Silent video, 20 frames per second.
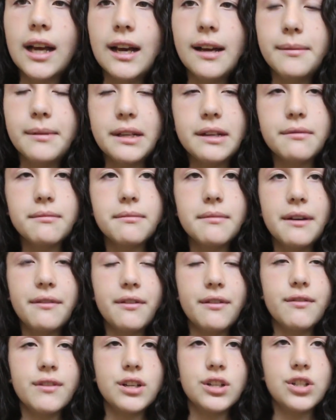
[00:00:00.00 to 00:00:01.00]
mean, my
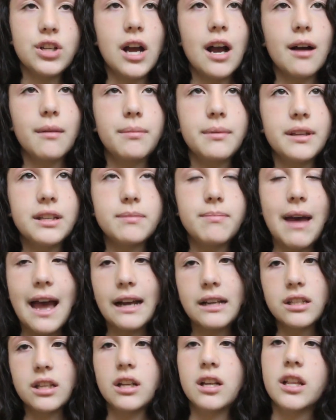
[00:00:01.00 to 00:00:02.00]
favorite shop is
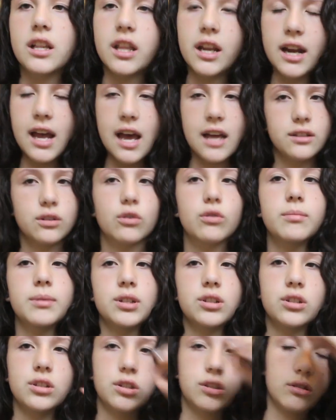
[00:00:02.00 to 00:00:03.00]
PacSun, and then it has a whole
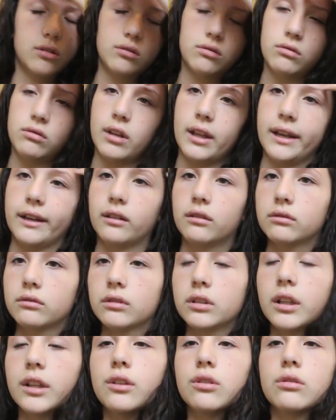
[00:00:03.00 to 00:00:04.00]
bunch of like
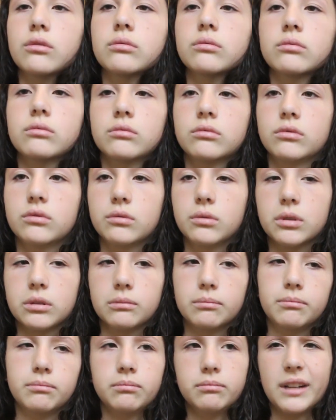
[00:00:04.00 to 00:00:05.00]
little
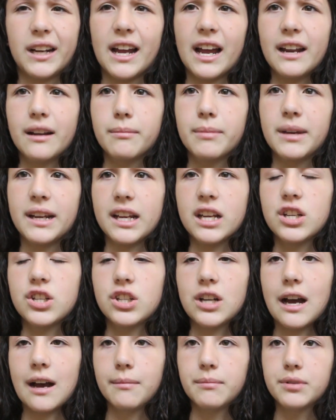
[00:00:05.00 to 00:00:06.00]
or kind of biggest
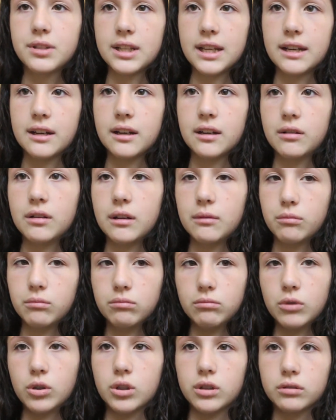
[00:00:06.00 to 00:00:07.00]
shops
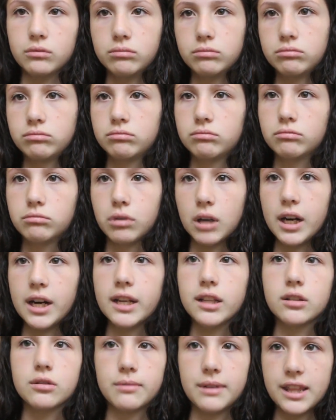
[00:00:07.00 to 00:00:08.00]
or
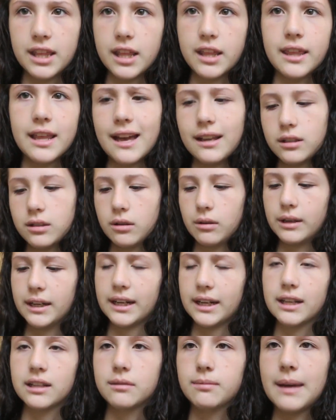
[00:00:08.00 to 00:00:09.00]
brands within that, so I
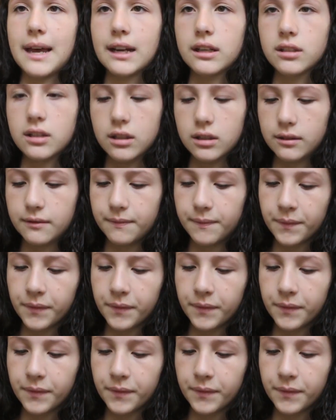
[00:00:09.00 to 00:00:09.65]
guess PacSun.